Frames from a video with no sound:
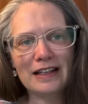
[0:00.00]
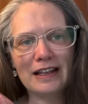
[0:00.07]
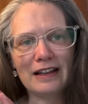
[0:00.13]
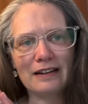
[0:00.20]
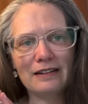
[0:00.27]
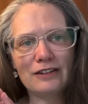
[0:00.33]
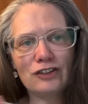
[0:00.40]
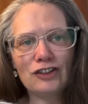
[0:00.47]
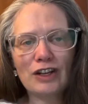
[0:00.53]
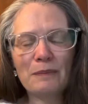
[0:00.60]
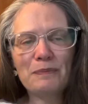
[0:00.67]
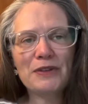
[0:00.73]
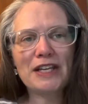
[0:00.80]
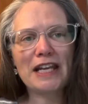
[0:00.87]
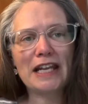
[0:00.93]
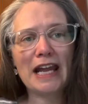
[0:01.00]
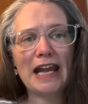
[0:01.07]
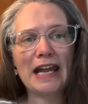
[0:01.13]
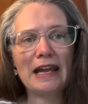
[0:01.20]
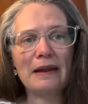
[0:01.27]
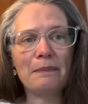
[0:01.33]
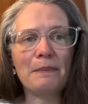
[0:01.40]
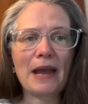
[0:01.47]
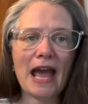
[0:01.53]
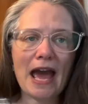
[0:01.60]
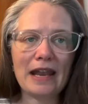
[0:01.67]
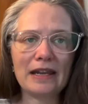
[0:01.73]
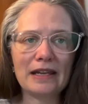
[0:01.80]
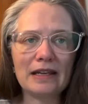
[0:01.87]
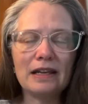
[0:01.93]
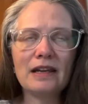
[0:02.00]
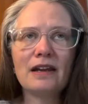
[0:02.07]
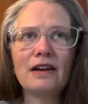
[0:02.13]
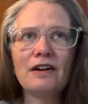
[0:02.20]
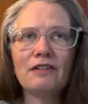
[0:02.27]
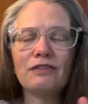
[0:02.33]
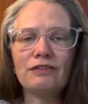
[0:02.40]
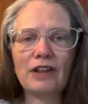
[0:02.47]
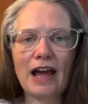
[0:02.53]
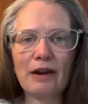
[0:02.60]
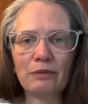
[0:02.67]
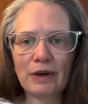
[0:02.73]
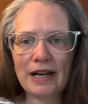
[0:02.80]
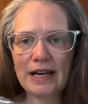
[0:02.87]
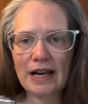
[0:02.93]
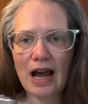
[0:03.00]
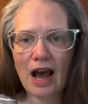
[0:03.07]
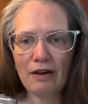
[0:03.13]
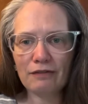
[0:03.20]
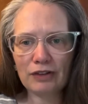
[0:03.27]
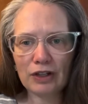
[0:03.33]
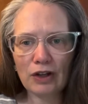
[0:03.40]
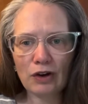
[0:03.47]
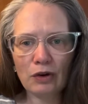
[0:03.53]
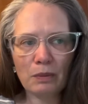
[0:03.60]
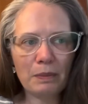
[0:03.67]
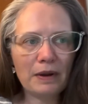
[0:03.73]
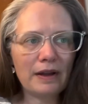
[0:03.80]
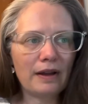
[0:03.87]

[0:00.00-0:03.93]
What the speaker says: It shipped in a padded flat rate envelope,